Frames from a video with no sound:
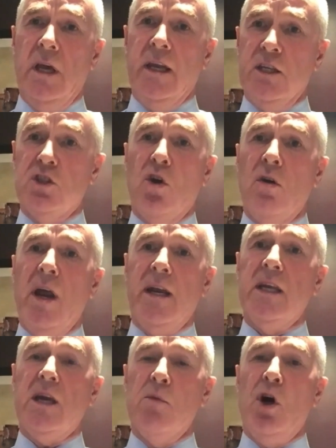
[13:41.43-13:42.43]
it has already
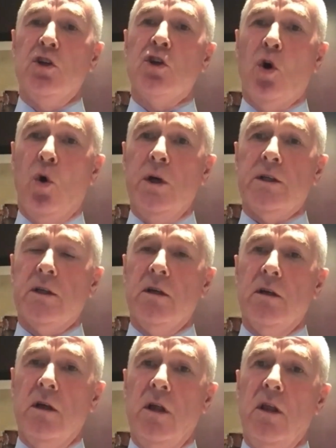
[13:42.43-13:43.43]
come out in court
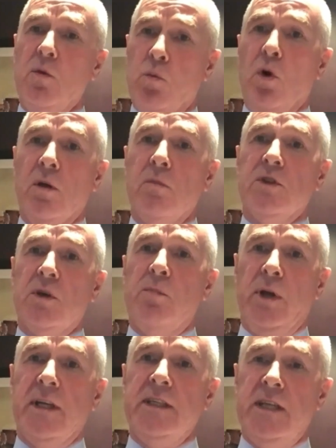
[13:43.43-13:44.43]
that one of them was a
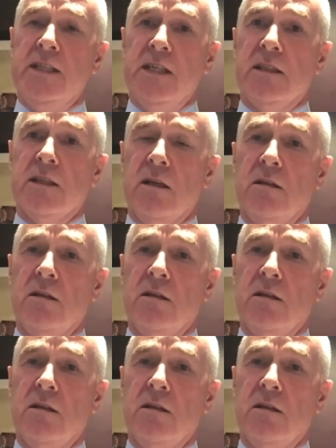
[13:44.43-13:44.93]
British agent.